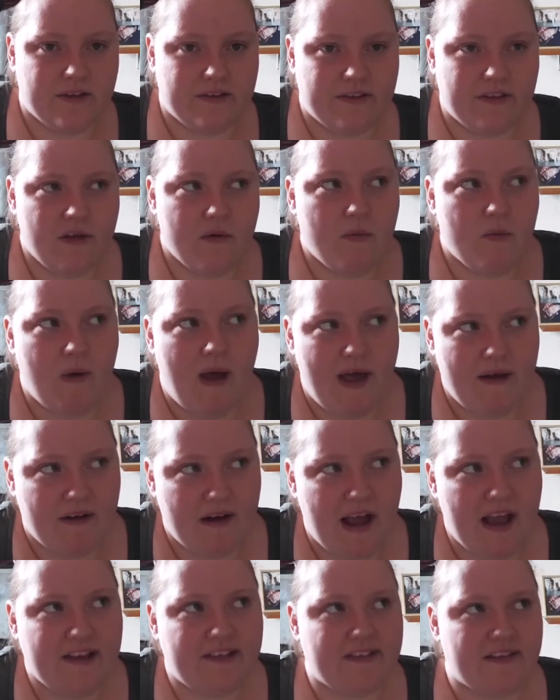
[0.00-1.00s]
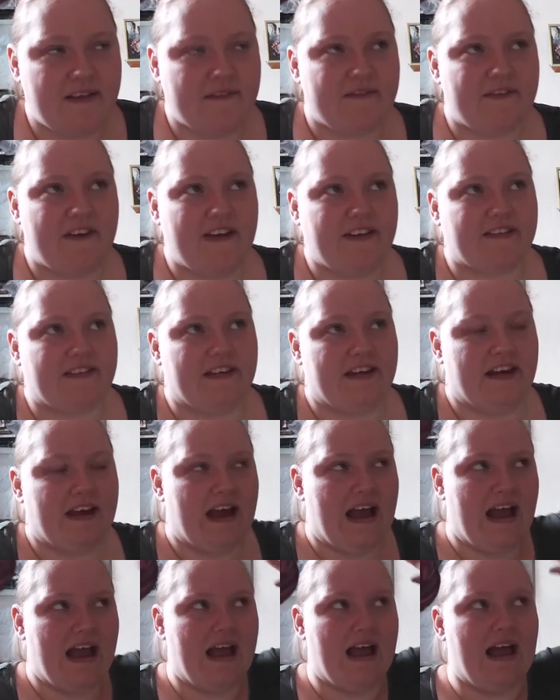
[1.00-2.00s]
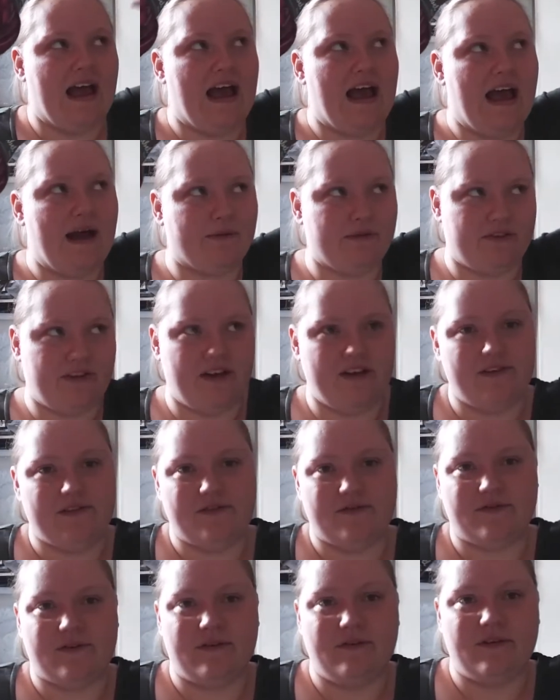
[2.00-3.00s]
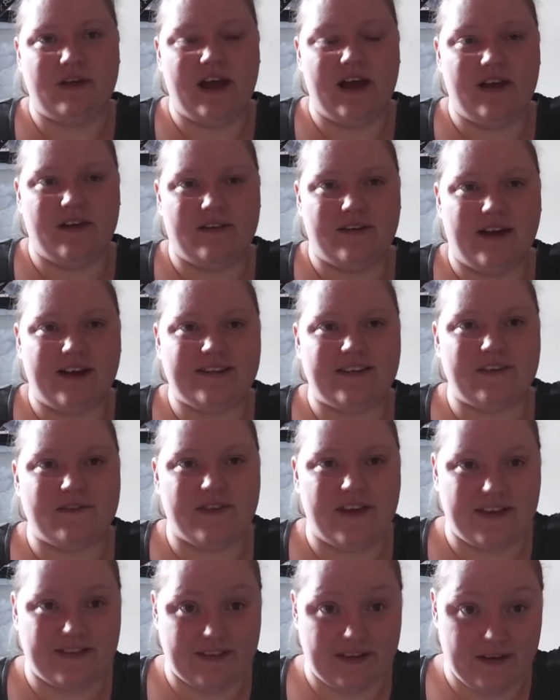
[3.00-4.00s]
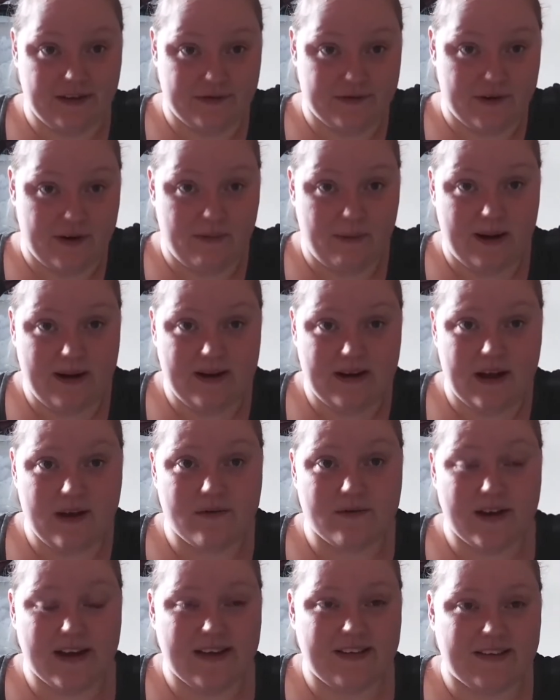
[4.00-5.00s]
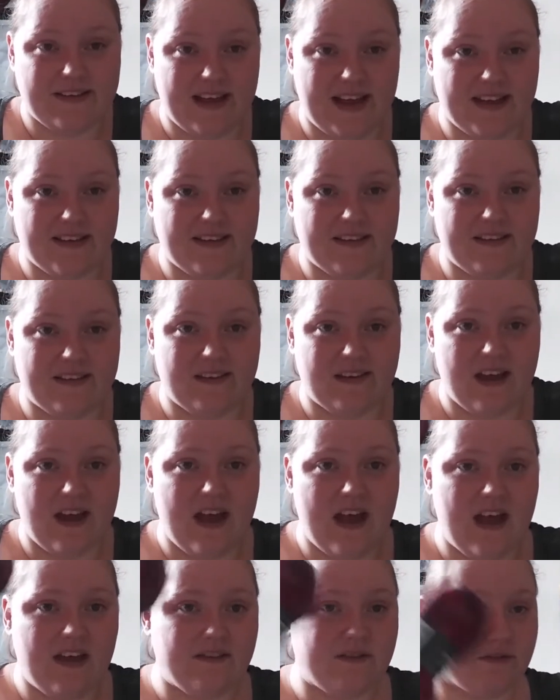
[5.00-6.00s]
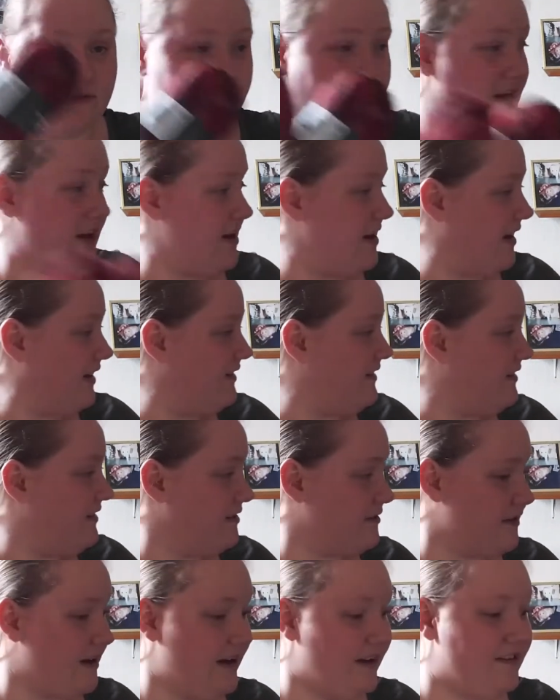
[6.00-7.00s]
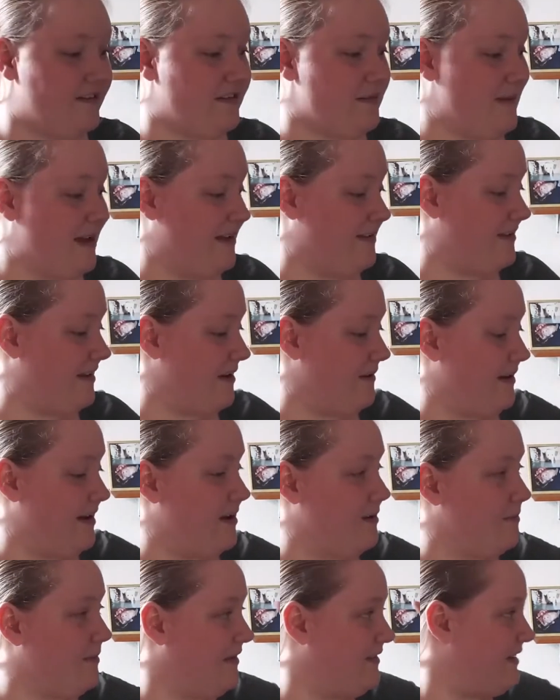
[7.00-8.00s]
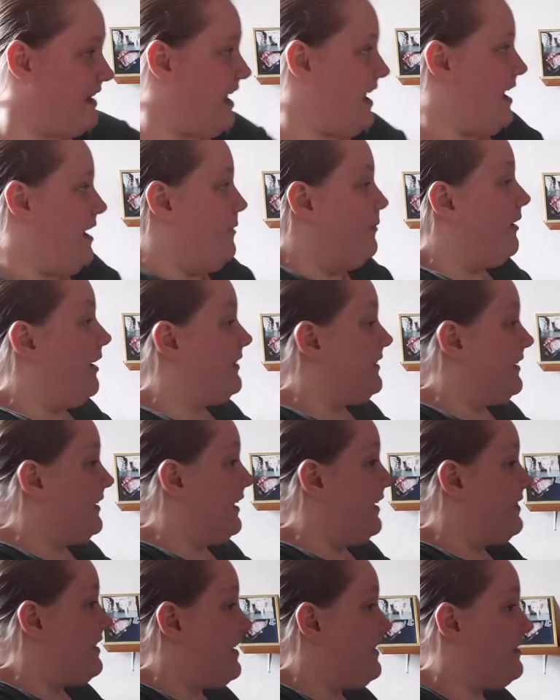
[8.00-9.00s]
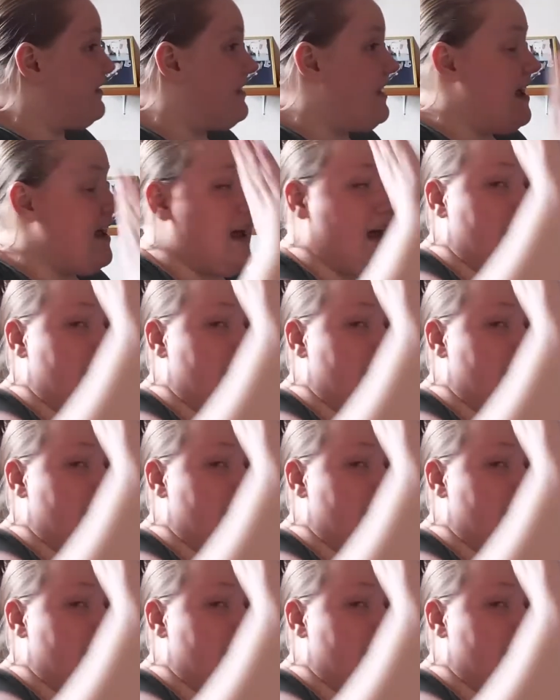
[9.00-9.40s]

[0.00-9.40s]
so where I sit facing outside of the front, I sit facing the front window. Reese sits sort of at a 90 degrees to me, so he'll be sat here working like this